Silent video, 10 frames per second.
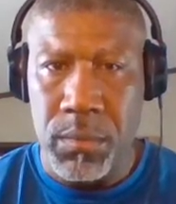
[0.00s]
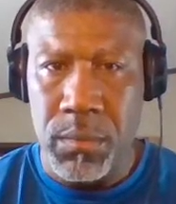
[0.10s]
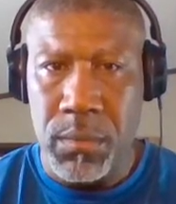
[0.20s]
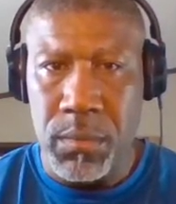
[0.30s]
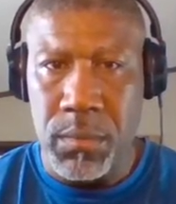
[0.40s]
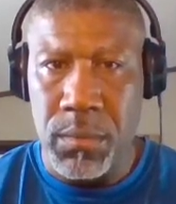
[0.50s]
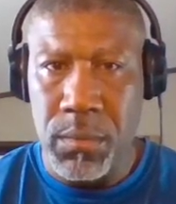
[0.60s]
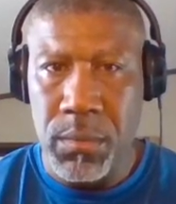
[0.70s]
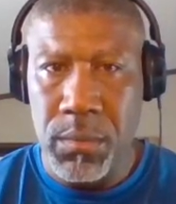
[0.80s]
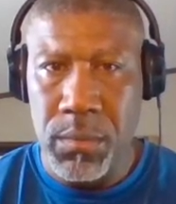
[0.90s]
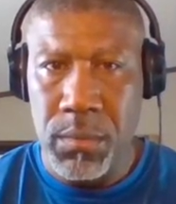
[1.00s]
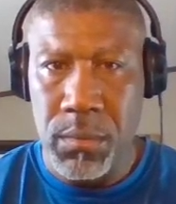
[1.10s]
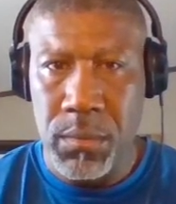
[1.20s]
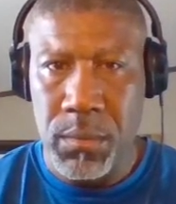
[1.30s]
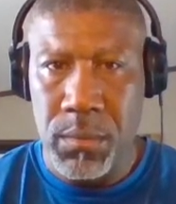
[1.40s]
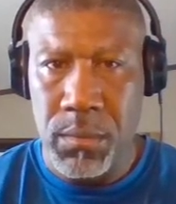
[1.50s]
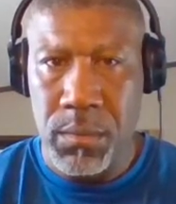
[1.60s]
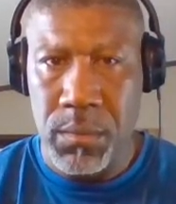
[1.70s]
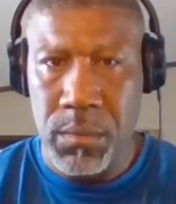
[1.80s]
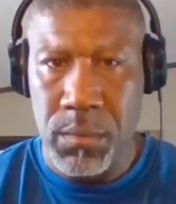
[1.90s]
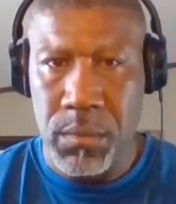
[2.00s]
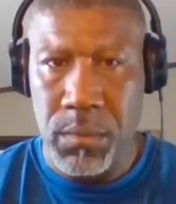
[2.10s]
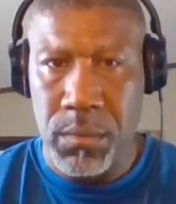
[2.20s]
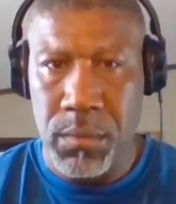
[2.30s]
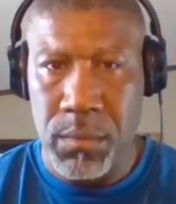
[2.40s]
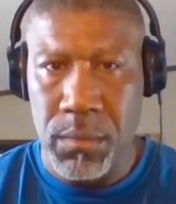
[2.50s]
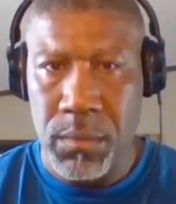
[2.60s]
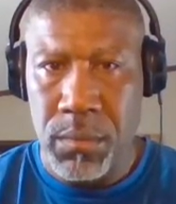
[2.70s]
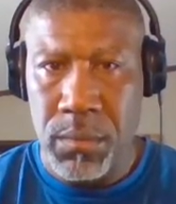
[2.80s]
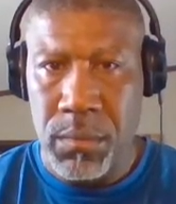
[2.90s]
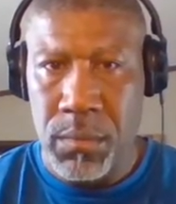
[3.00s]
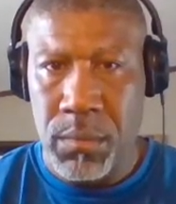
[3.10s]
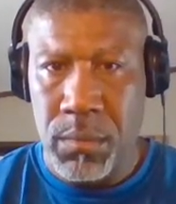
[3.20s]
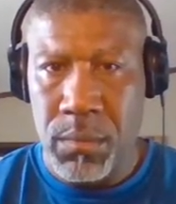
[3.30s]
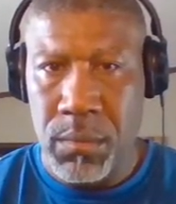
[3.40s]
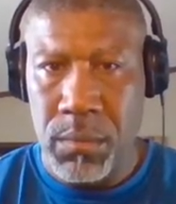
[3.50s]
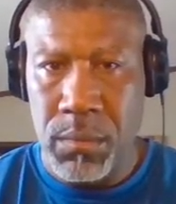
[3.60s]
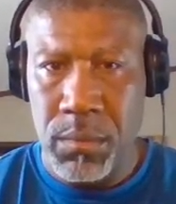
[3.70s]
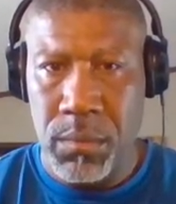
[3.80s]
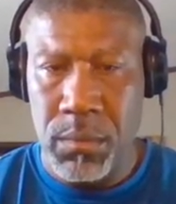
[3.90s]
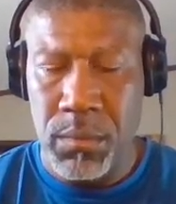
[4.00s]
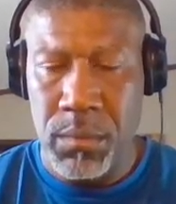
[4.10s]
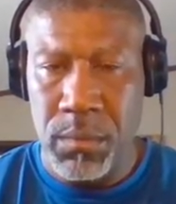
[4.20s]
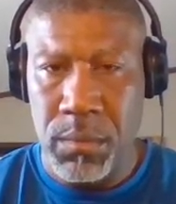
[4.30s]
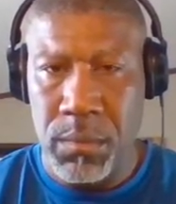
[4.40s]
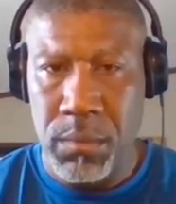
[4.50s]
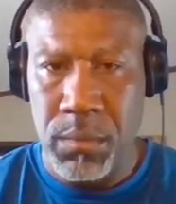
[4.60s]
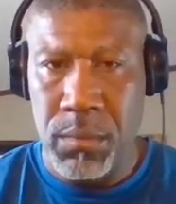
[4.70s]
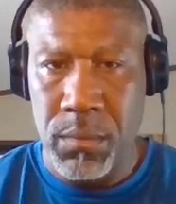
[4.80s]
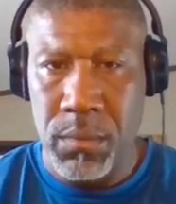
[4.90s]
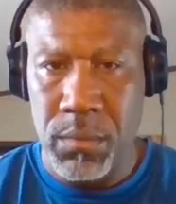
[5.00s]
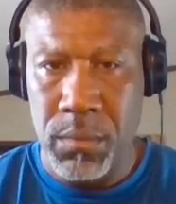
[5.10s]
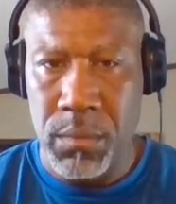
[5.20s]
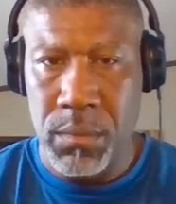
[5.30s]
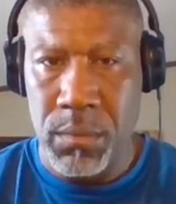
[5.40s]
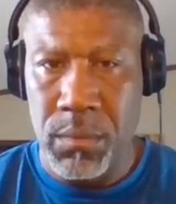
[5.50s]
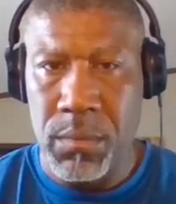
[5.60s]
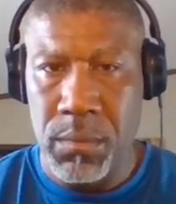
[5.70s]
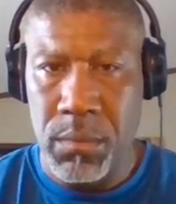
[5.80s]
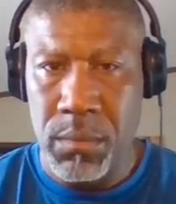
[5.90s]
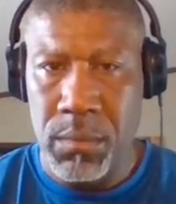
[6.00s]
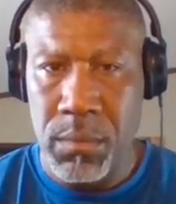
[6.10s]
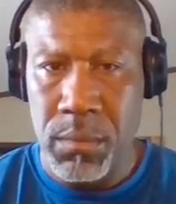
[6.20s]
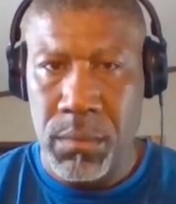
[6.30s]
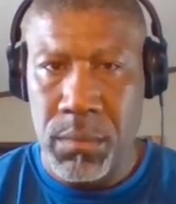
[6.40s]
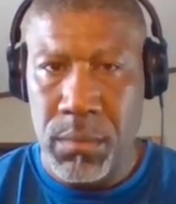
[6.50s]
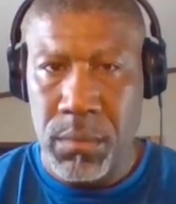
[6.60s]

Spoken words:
This person isn't speaking.